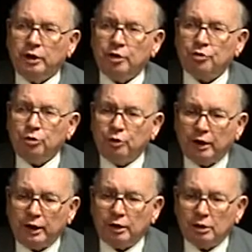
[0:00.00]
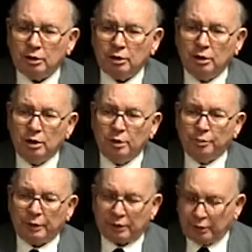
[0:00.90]
his lieutenant
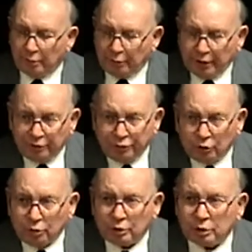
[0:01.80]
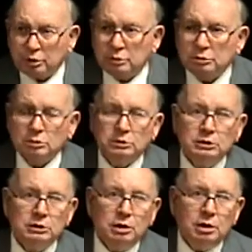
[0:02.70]
picked up my folder
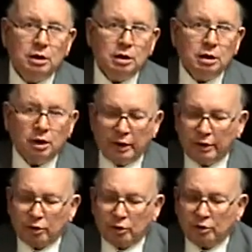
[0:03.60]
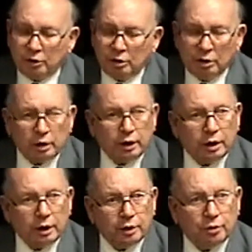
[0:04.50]
and looked
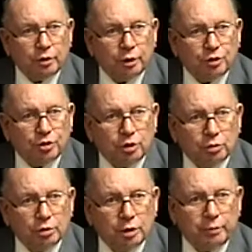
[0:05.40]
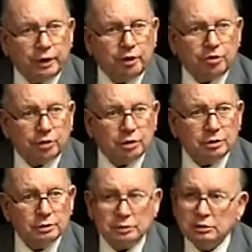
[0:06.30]
and showed the major
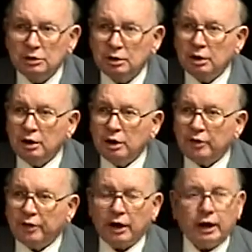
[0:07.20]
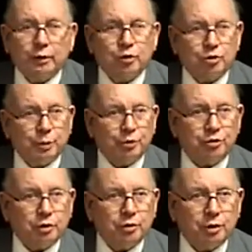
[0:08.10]
that I was supposed
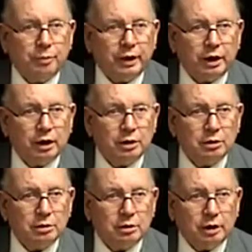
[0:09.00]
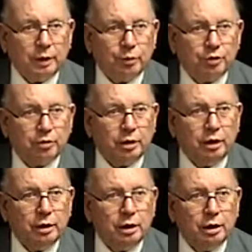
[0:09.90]
to go to medic, and I was a
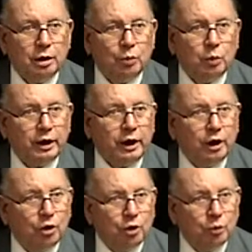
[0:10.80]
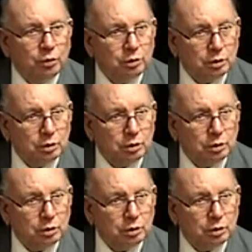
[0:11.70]
1AO,